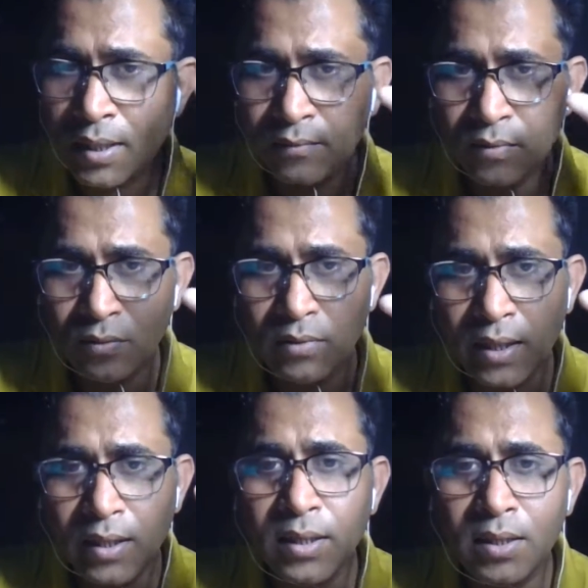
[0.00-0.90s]
have a good
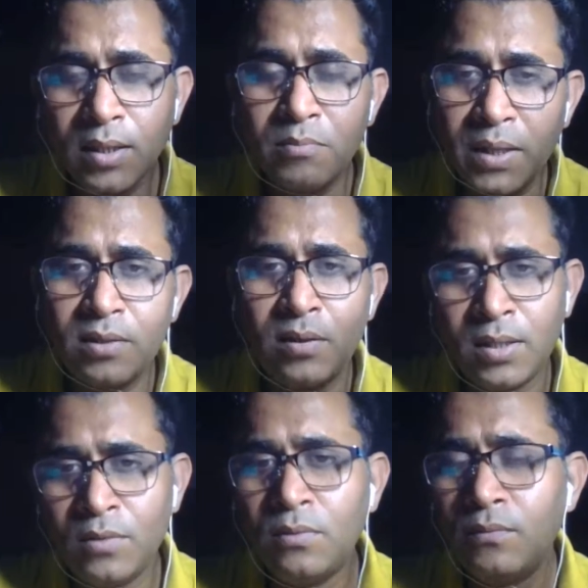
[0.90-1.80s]
analytical method,
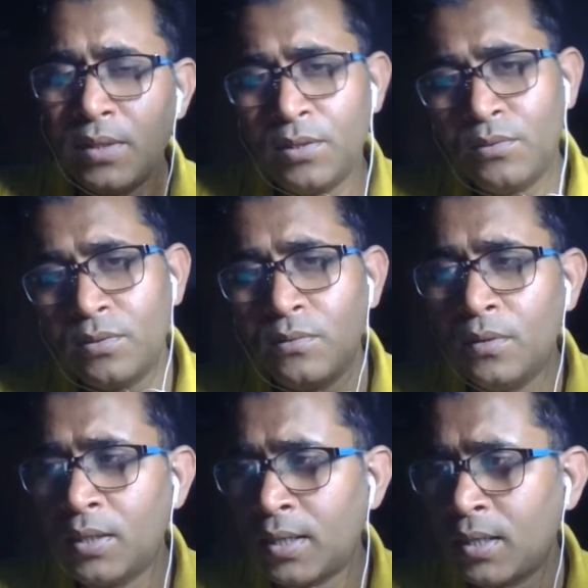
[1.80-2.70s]
like we can use
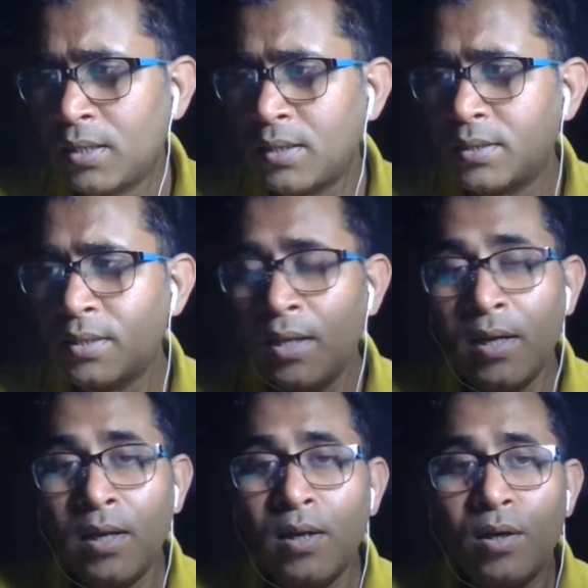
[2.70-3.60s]
Google Analytics.
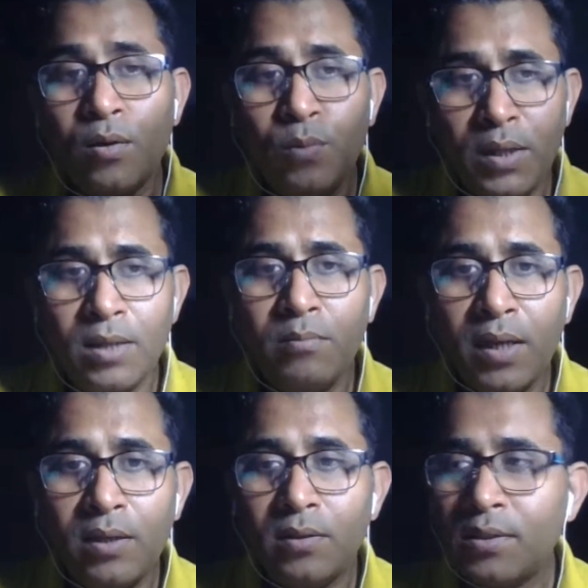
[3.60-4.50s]
We can
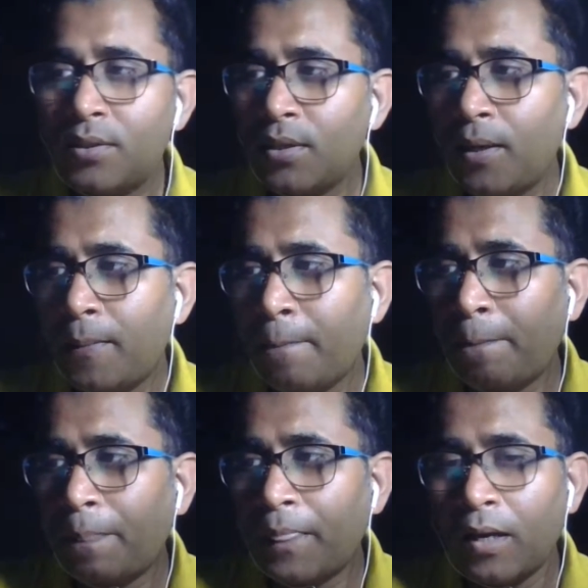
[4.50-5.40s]
make this,
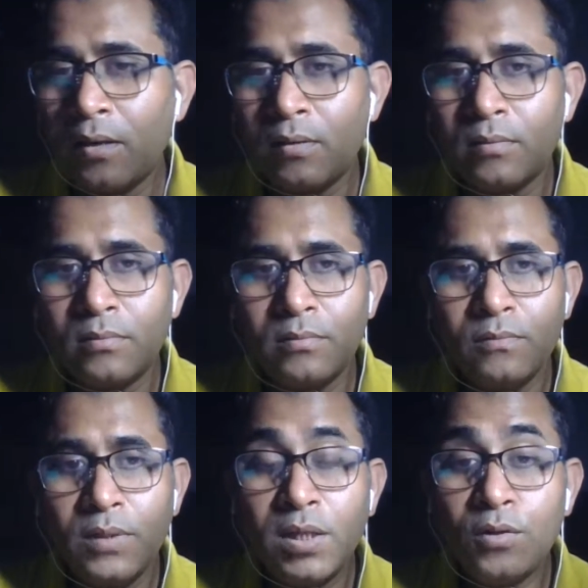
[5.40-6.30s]

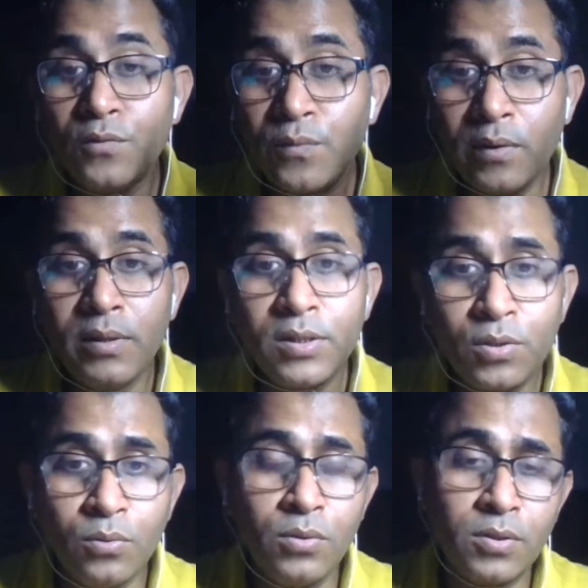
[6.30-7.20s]
we can use various
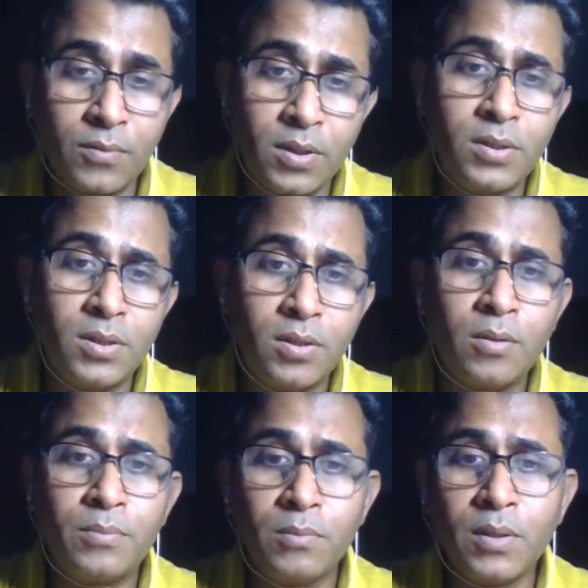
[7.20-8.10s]
tools of search engine
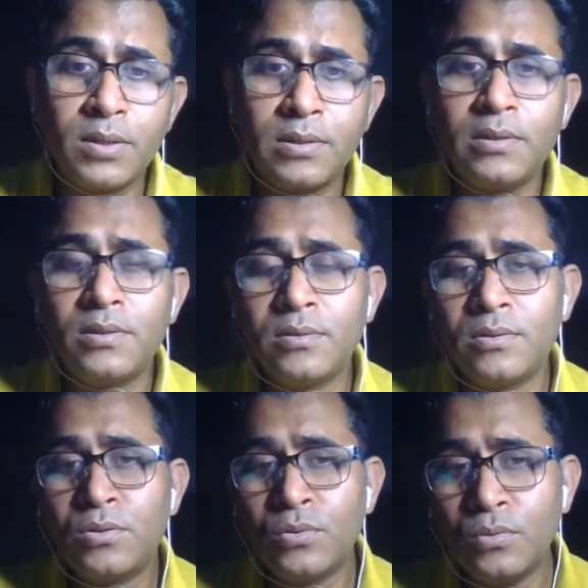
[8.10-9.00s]

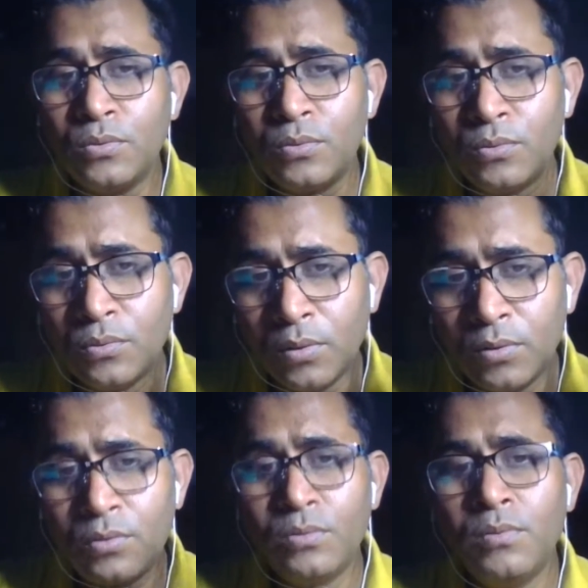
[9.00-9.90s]
optimizations
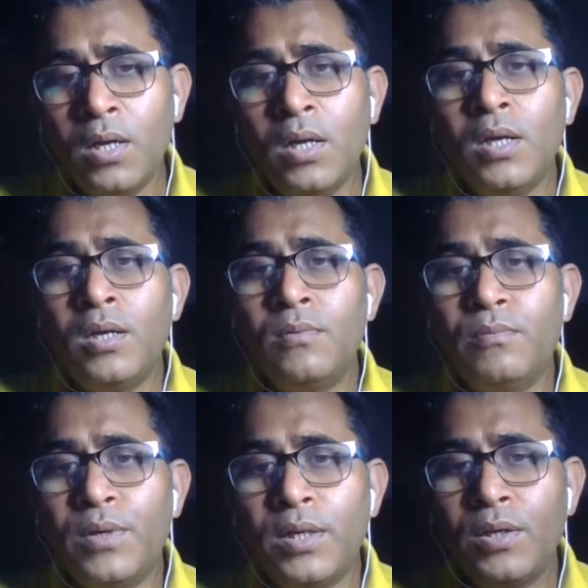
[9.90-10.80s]
to
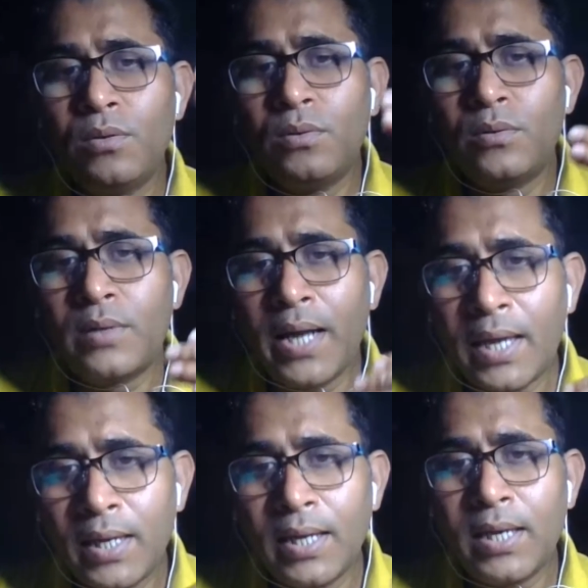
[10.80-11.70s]
bring your
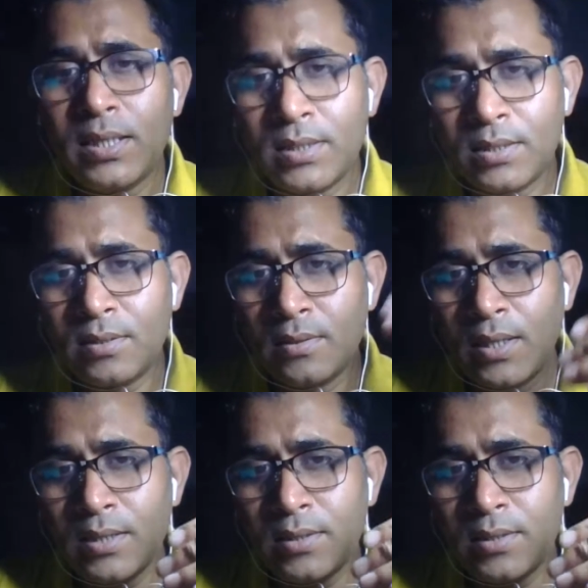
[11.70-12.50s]
ranking as